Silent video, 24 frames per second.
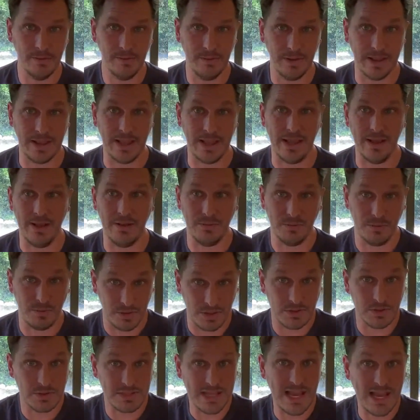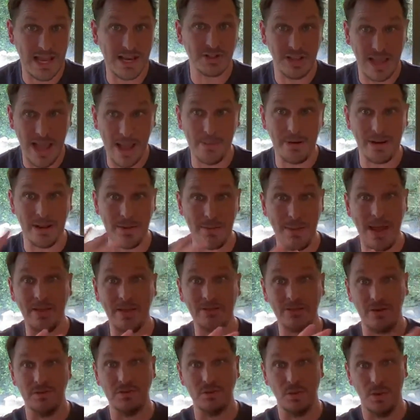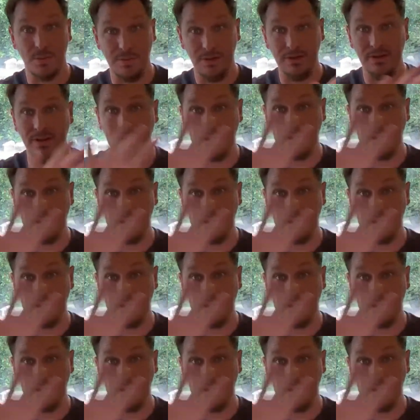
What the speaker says: Like, because what's actually happening in Massdriver is we're building